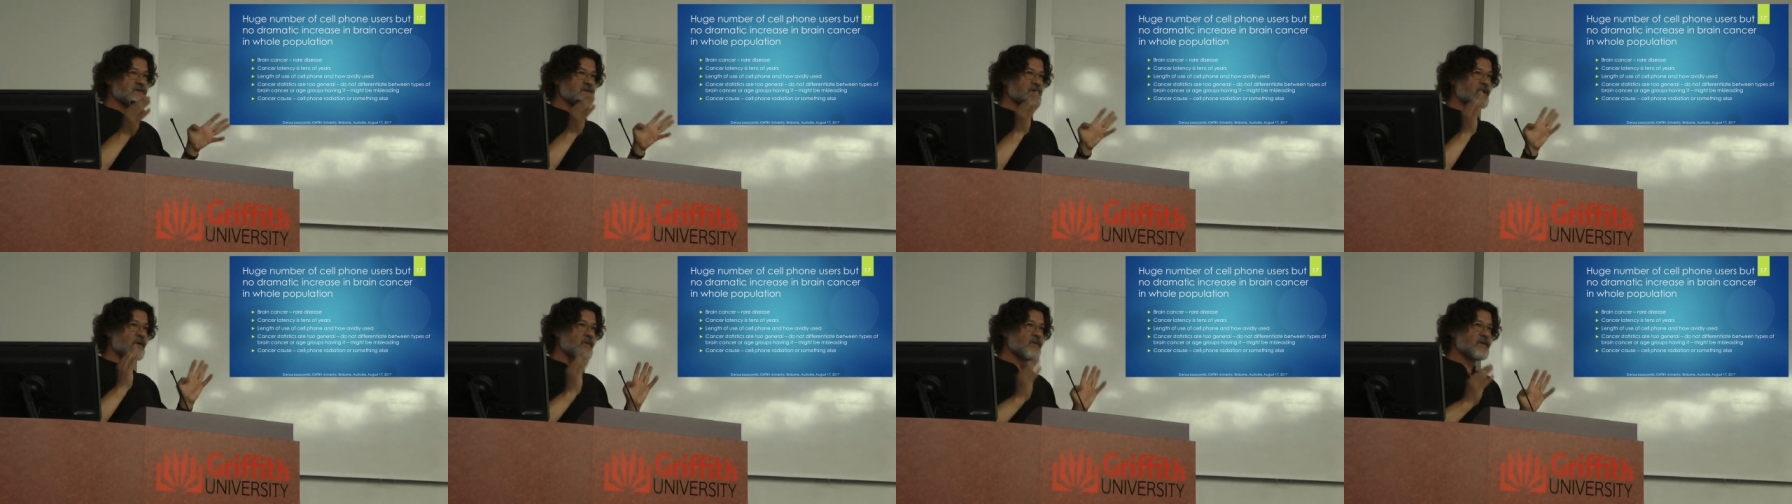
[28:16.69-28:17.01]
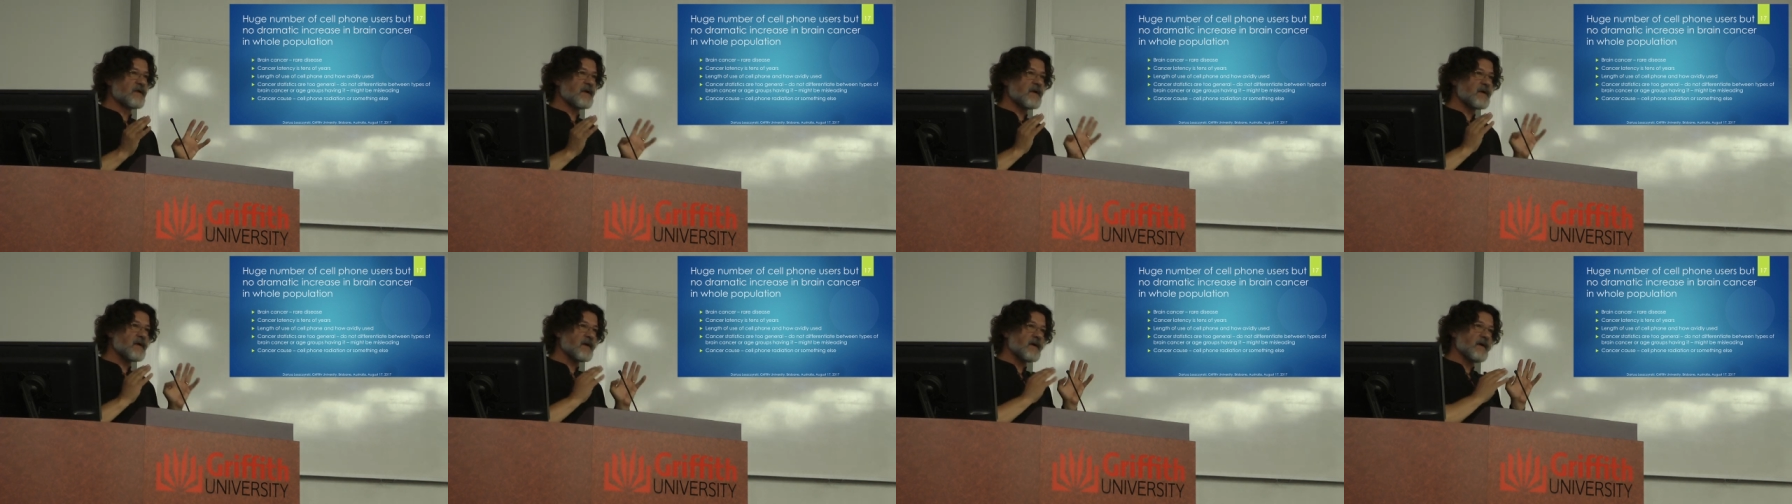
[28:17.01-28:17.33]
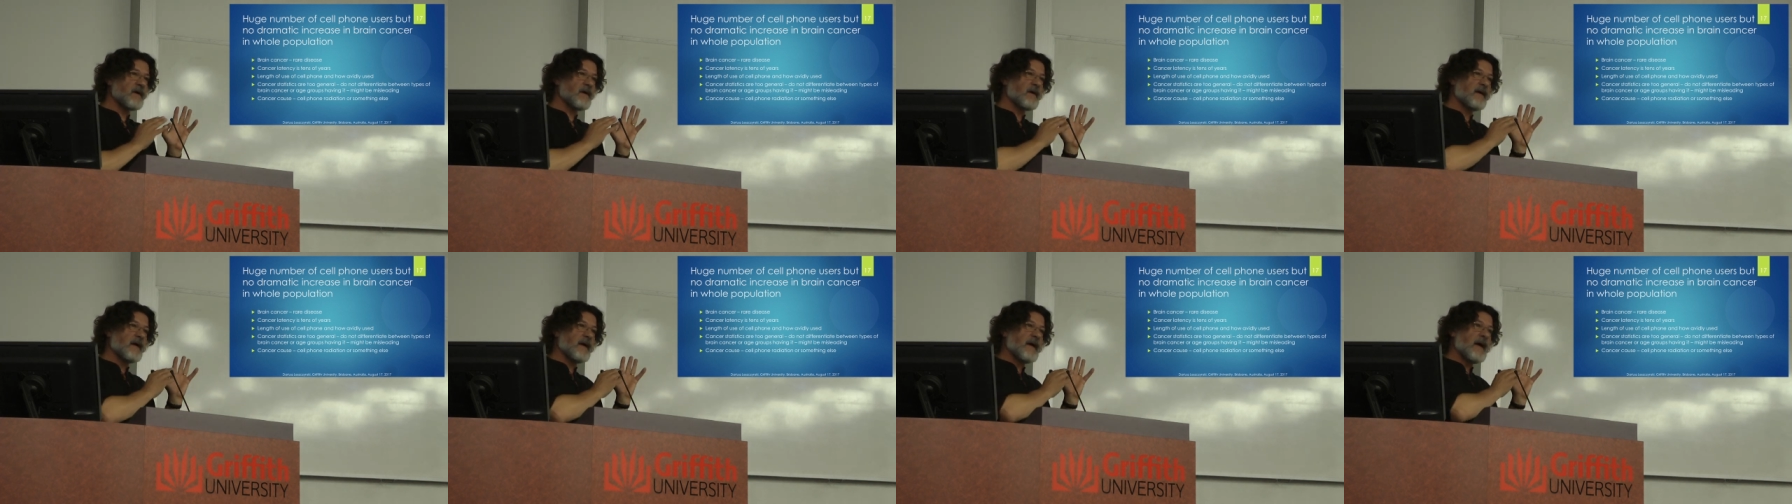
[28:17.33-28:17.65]
So
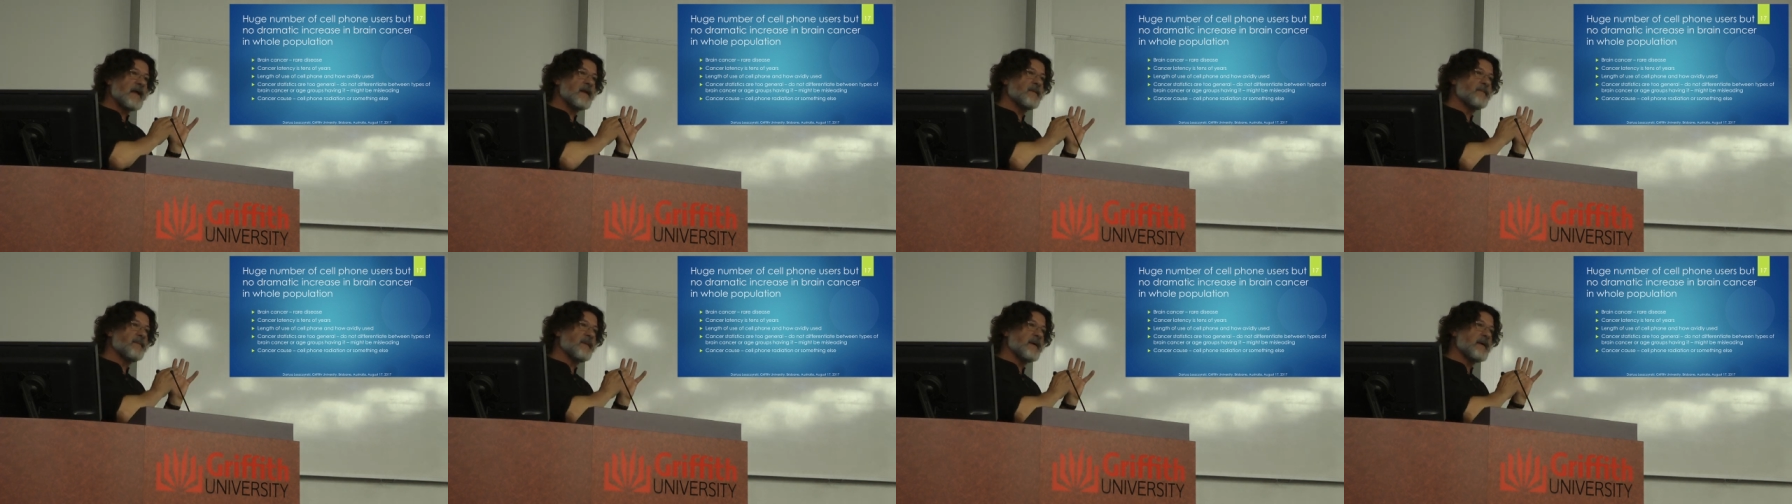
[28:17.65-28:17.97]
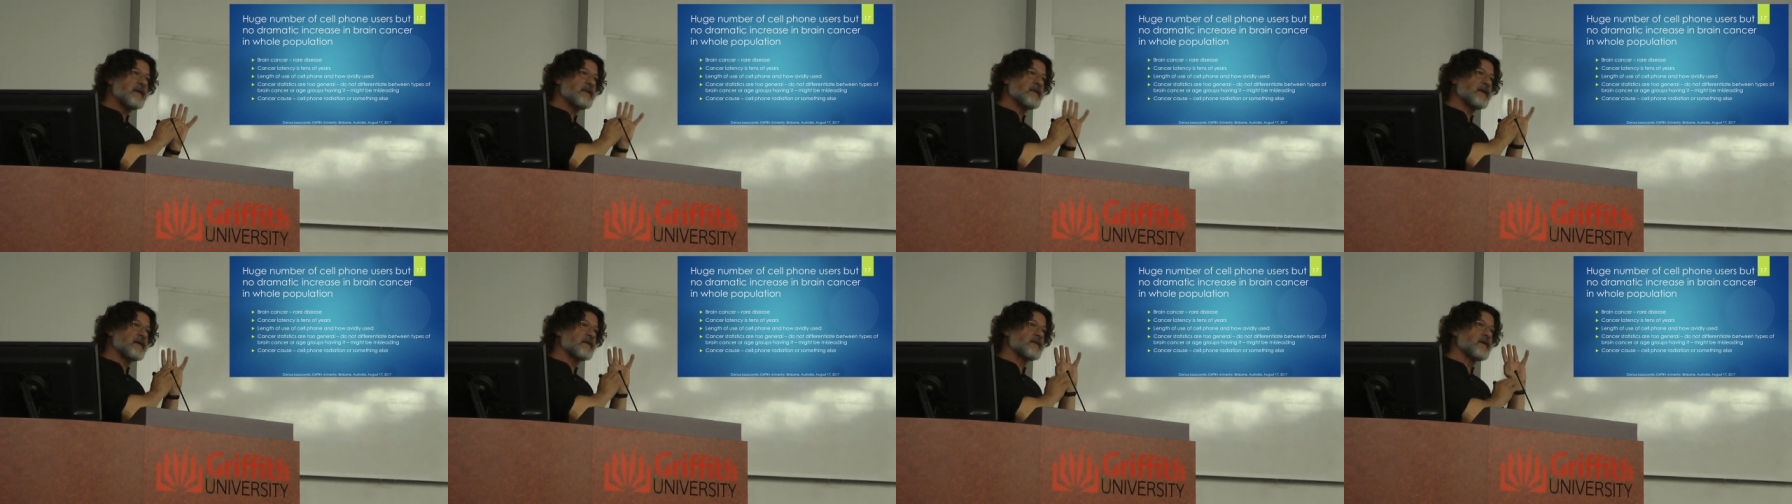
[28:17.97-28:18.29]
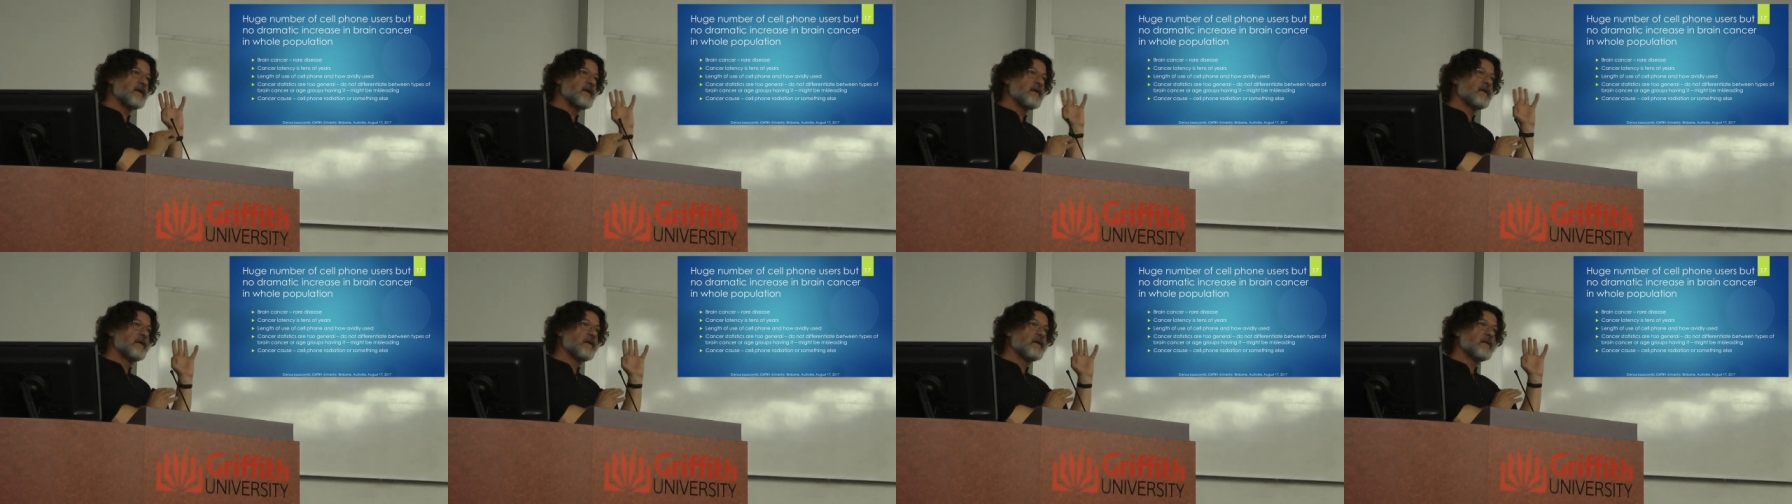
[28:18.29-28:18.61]
there can be
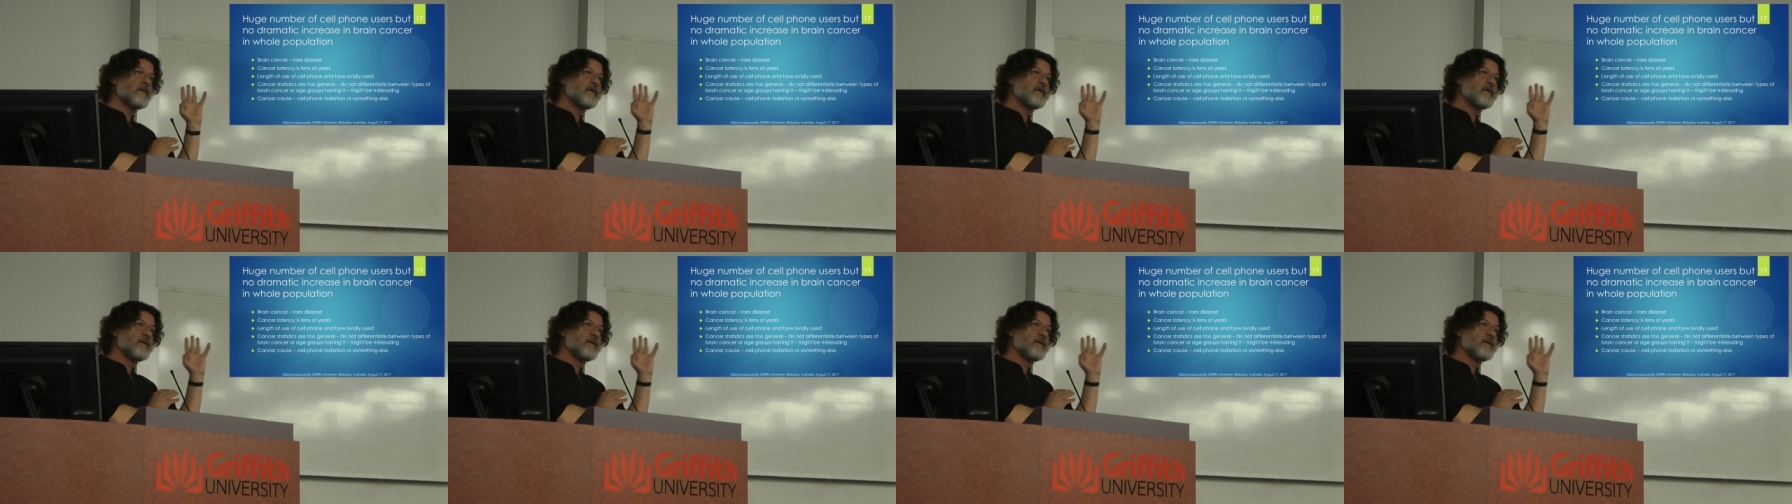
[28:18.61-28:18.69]
that